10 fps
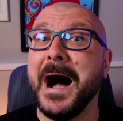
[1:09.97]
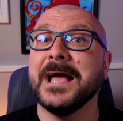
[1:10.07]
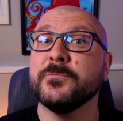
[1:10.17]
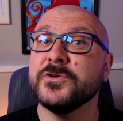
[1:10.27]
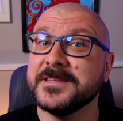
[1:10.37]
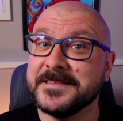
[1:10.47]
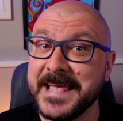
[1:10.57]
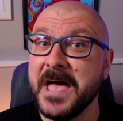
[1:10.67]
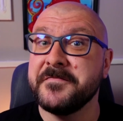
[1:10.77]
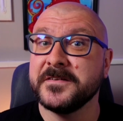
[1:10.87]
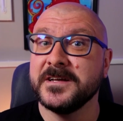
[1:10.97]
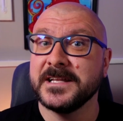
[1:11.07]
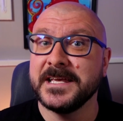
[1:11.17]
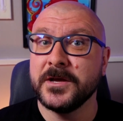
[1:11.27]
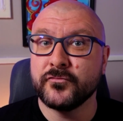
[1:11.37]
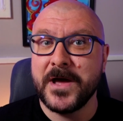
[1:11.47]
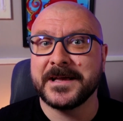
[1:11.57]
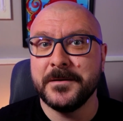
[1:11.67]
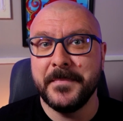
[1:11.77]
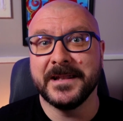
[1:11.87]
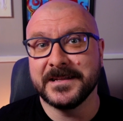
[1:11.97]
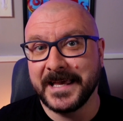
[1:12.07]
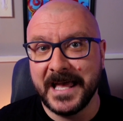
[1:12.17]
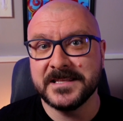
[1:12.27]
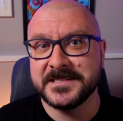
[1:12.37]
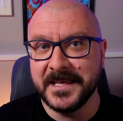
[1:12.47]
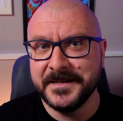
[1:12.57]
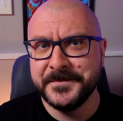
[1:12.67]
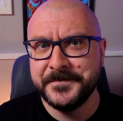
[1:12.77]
but I would definitely recommend against it.